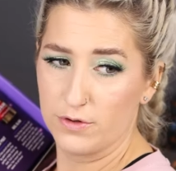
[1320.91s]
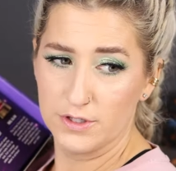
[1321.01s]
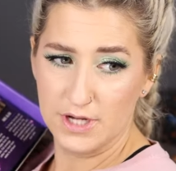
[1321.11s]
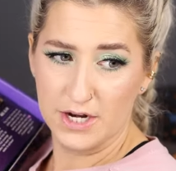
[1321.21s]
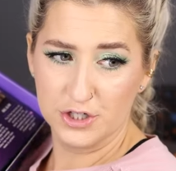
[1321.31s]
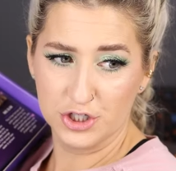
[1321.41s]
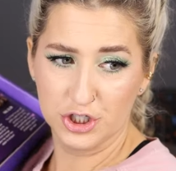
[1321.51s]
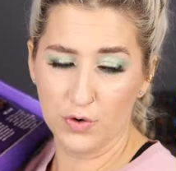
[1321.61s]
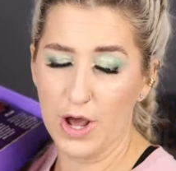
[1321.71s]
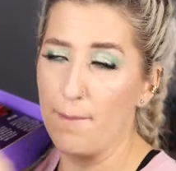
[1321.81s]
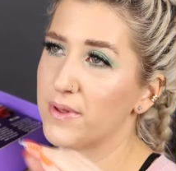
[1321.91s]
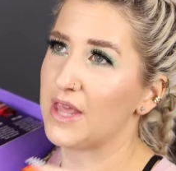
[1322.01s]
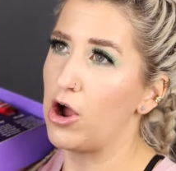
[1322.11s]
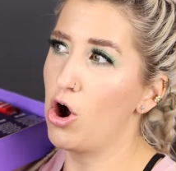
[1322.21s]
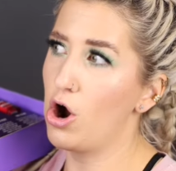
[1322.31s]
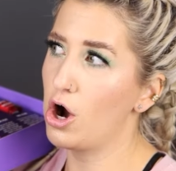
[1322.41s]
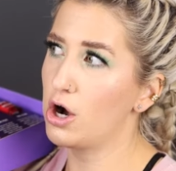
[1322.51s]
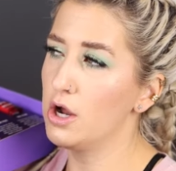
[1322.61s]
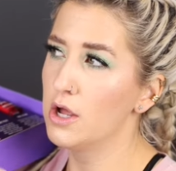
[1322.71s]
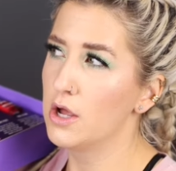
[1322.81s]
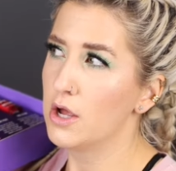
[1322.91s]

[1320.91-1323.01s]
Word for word: This kind of just showed up, but they are